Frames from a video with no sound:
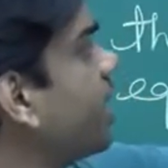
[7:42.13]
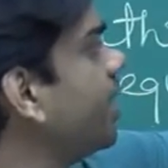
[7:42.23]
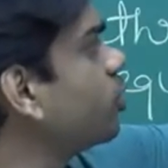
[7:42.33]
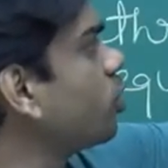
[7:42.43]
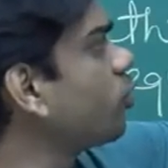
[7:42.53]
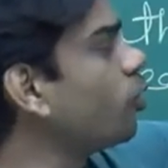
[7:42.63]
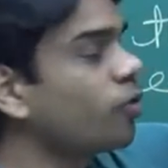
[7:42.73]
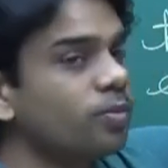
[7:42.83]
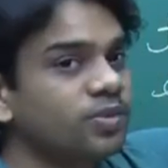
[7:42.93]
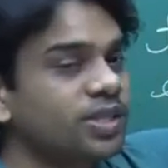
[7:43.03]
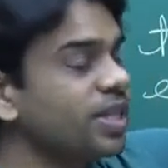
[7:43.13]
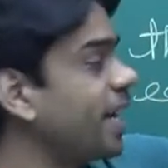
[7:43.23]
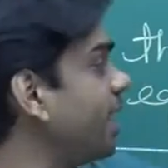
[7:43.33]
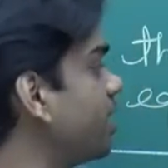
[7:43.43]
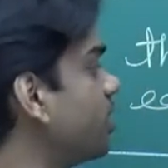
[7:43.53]
heat is going to flow from this
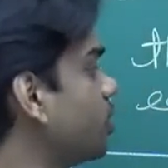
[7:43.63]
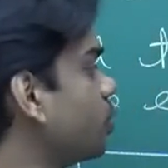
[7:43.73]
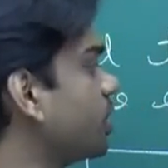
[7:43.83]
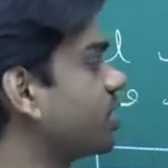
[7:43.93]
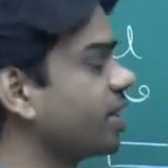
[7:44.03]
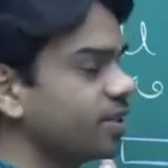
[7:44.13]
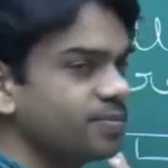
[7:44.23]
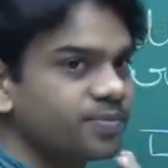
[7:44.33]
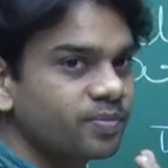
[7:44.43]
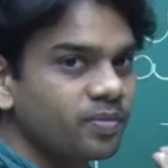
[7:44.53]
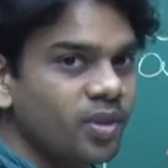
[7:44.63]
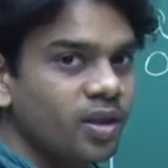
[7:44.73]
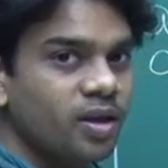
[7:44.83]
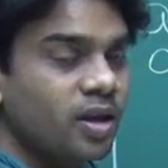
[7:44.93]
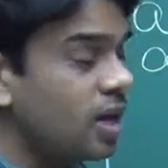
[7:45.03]
end to this end.
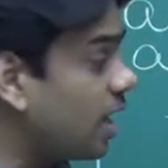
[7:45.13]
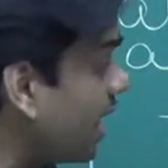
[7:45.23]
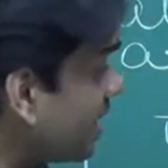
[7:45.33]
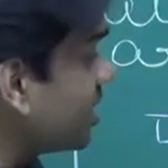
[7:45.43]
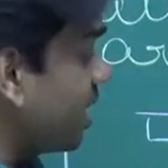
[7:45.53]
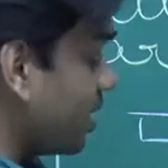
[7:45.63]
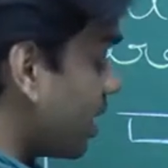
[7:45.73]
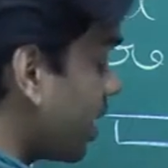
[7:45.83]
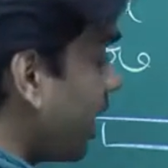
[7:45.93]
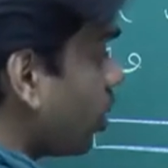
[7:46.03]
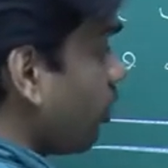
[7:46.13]
Let's say the rate